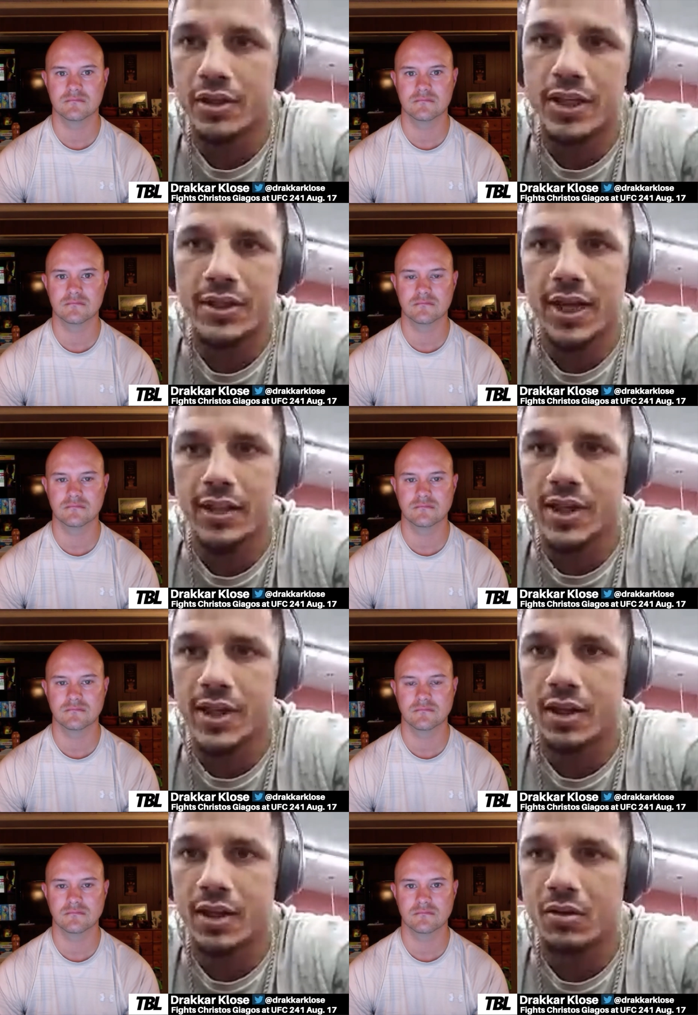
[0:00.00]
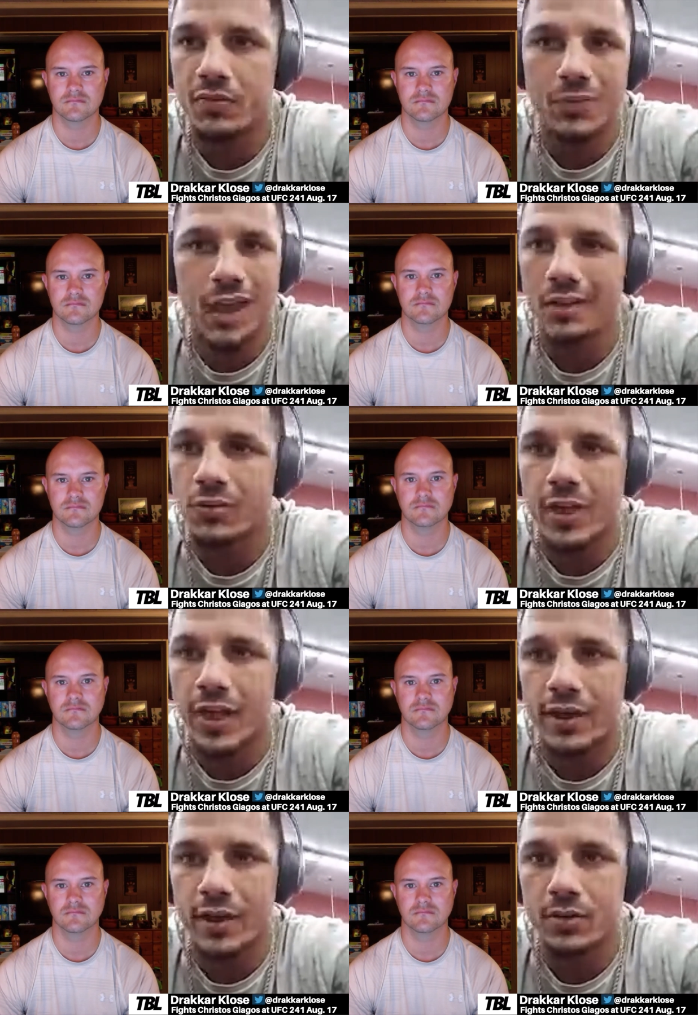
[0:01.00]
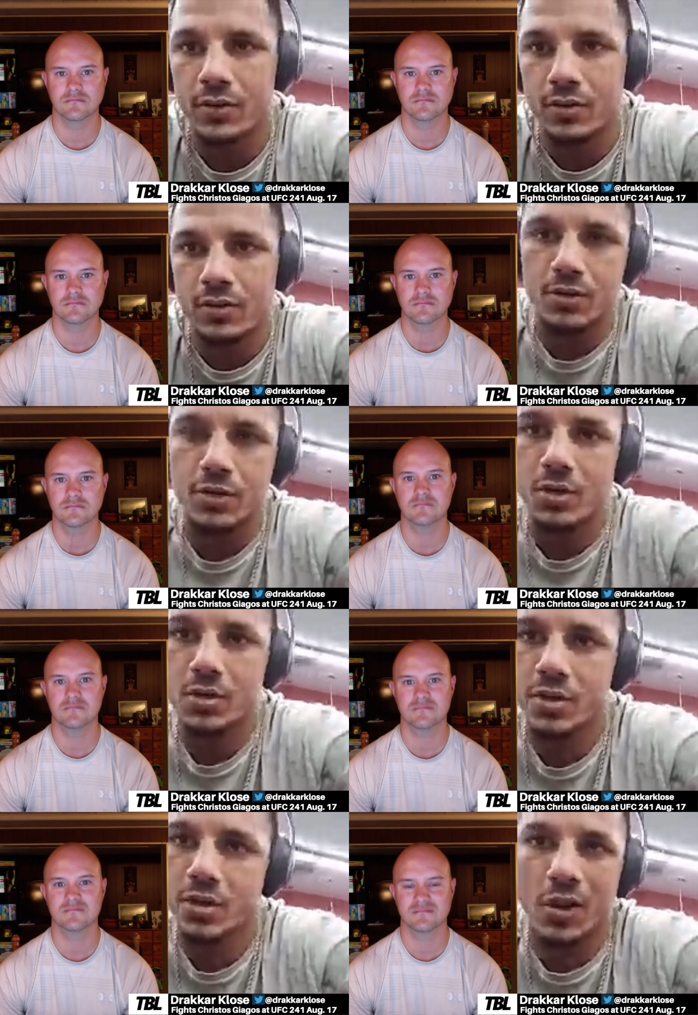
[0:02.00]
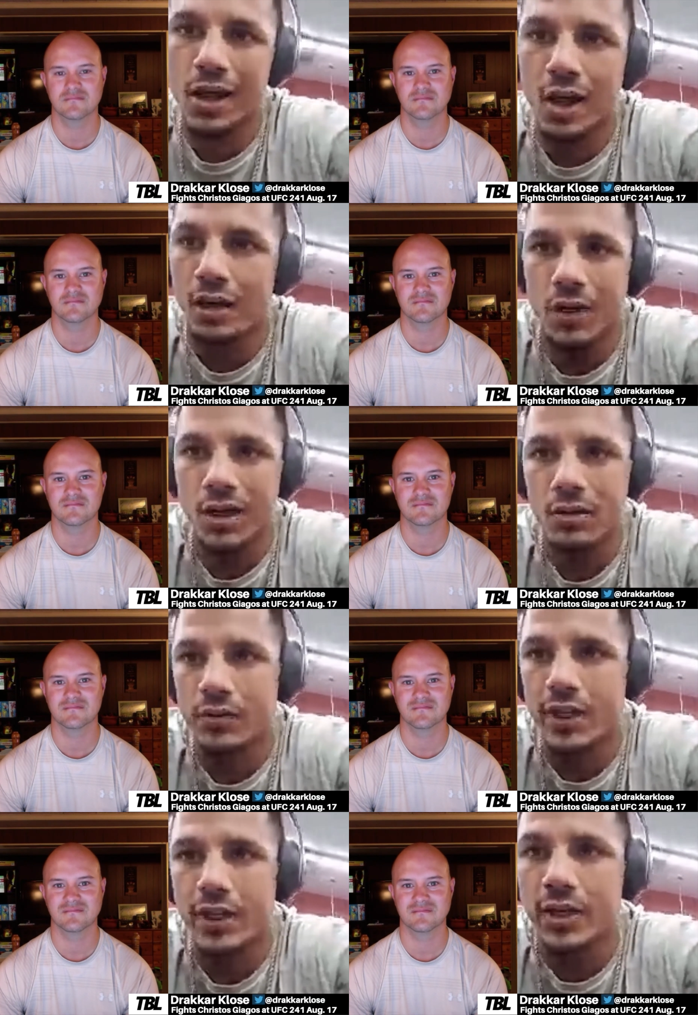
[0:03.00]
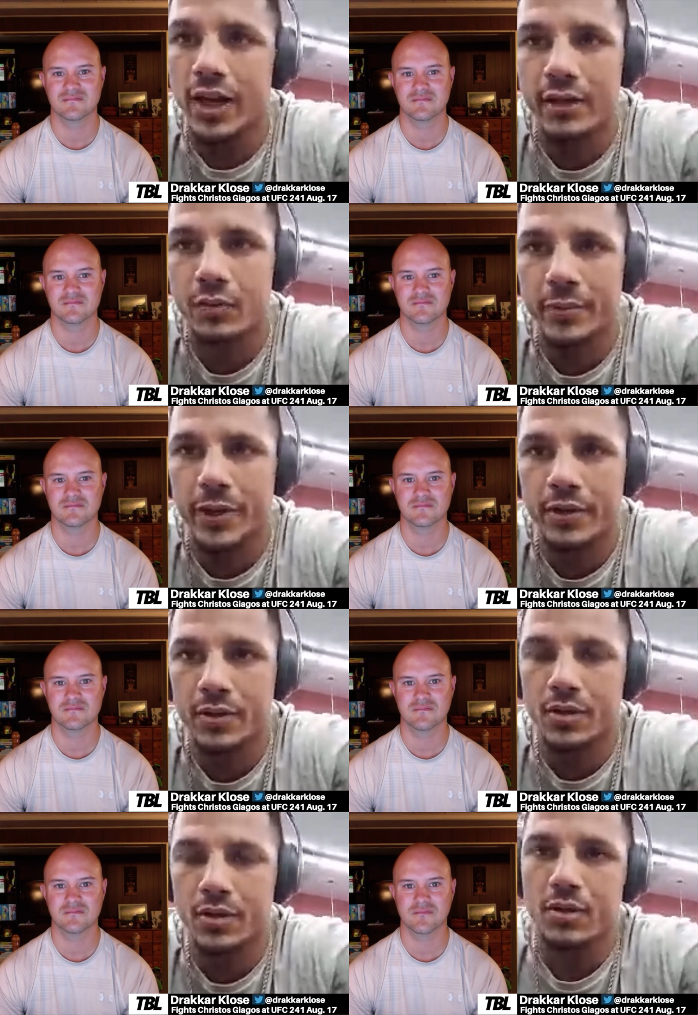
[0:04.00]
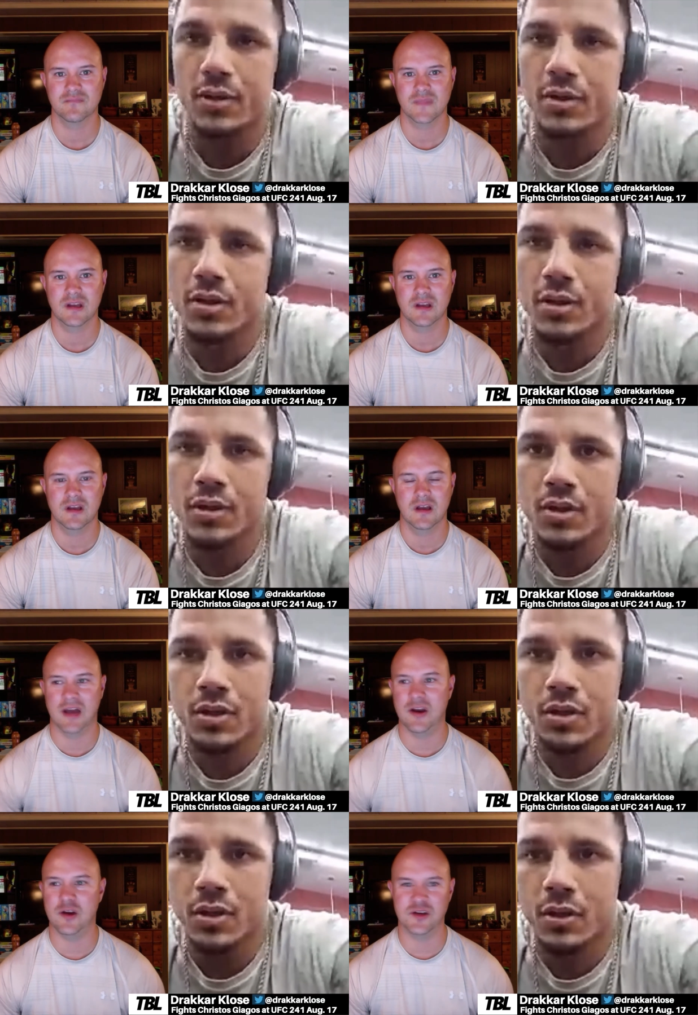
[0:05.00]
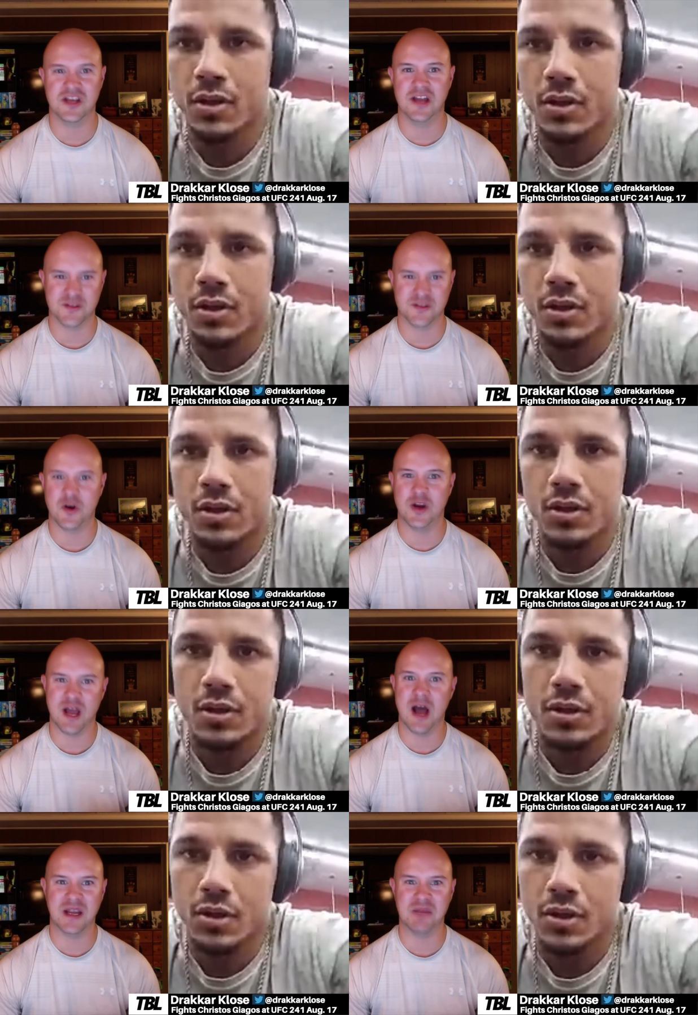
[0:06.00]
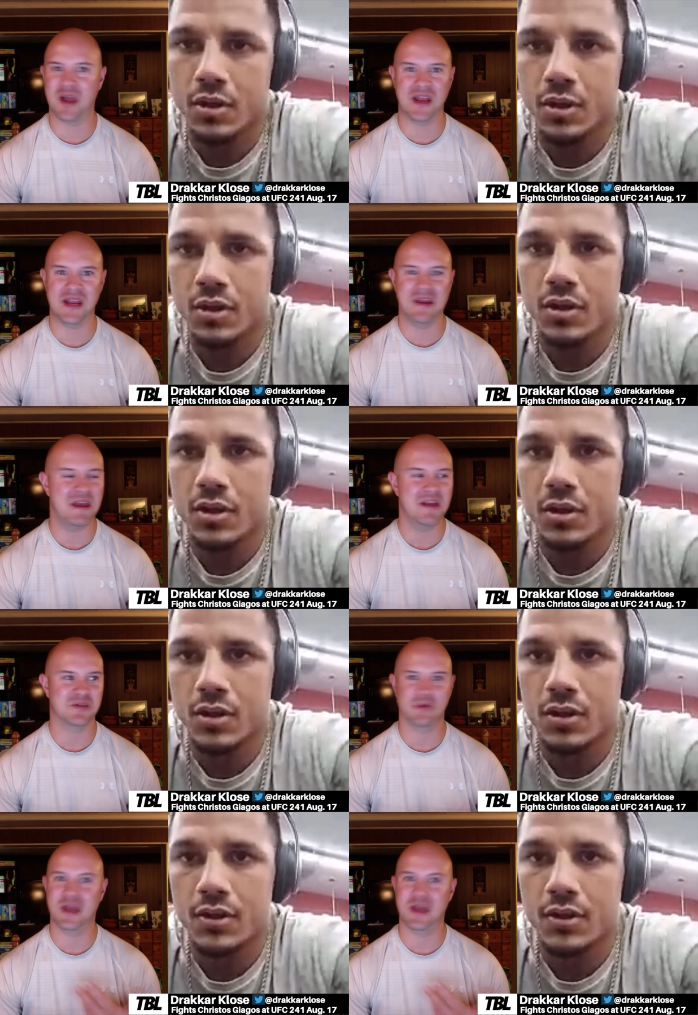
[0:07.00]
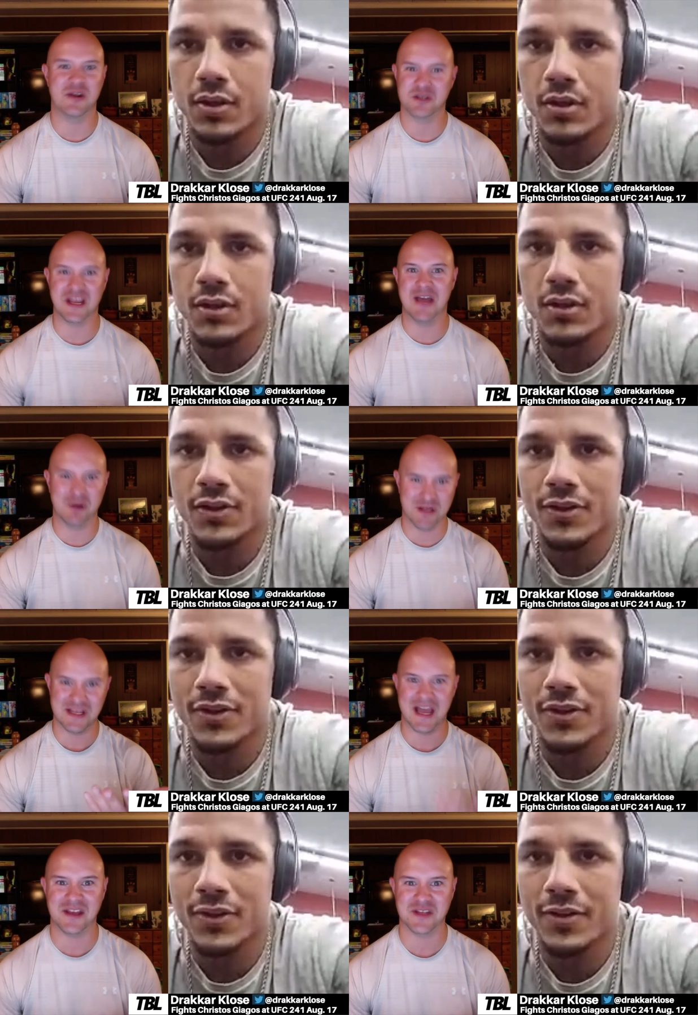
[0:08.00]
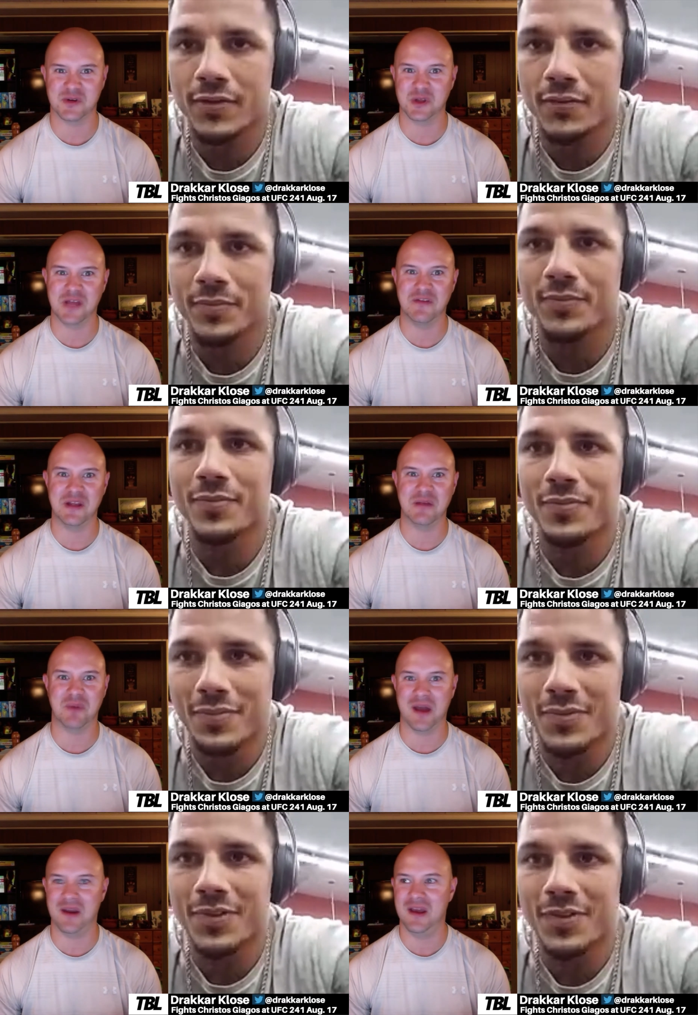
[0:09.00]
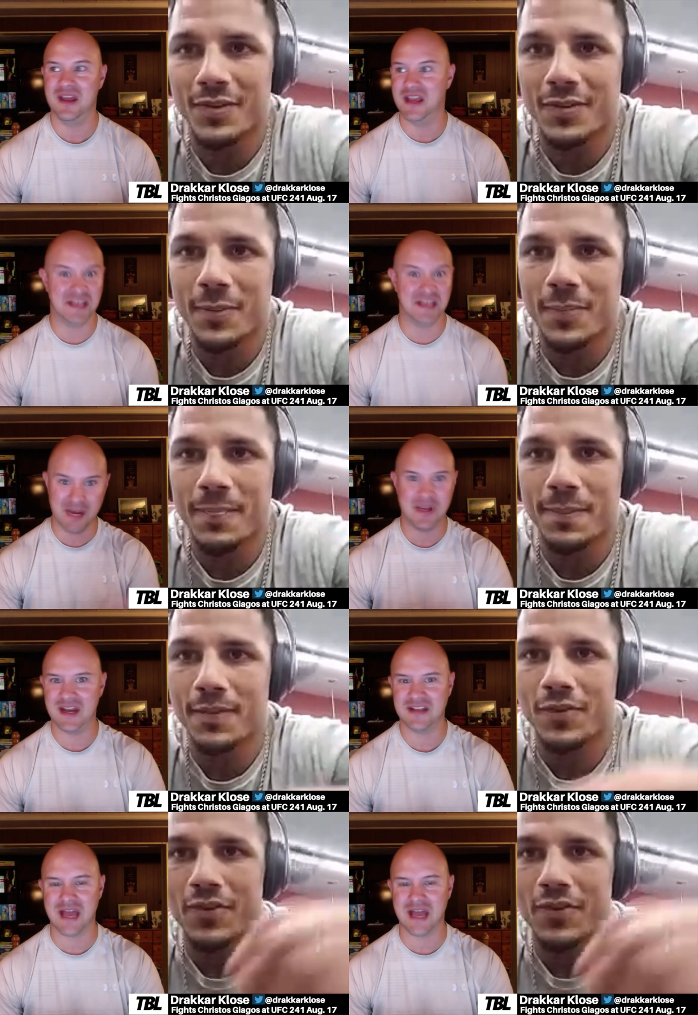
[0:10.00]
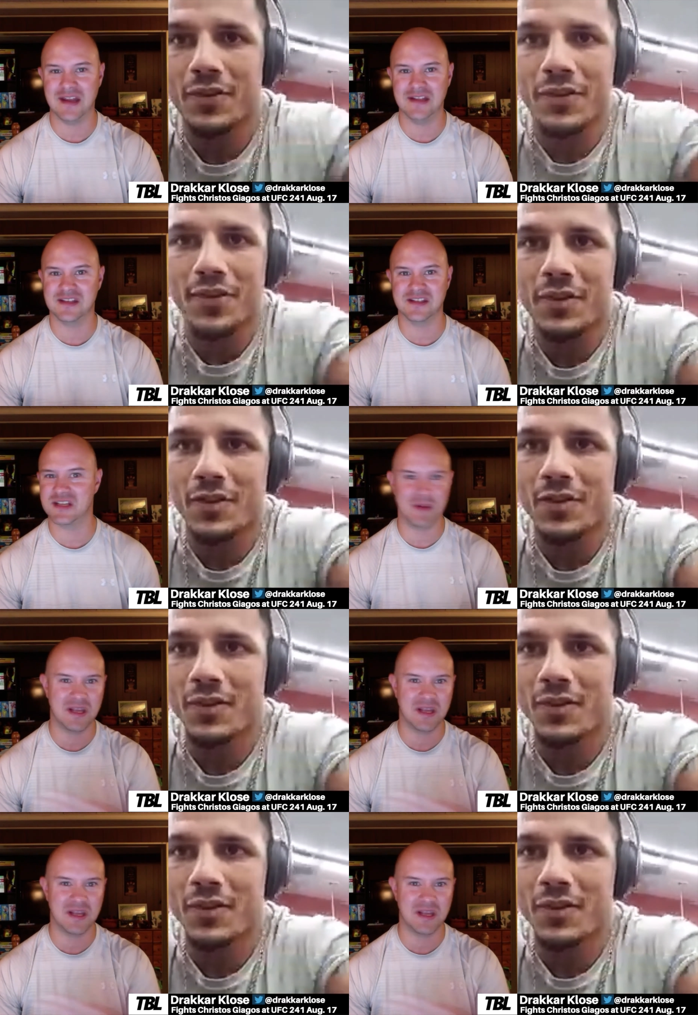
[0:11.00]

Speaker 1: then he dies out. I don't die out. So I, I don't I don't think he can hang with me.
Speaker 2: I know your son's very young. He probably doesn't really understand what his dad does for a living, but is he going to be in attendance? Is he going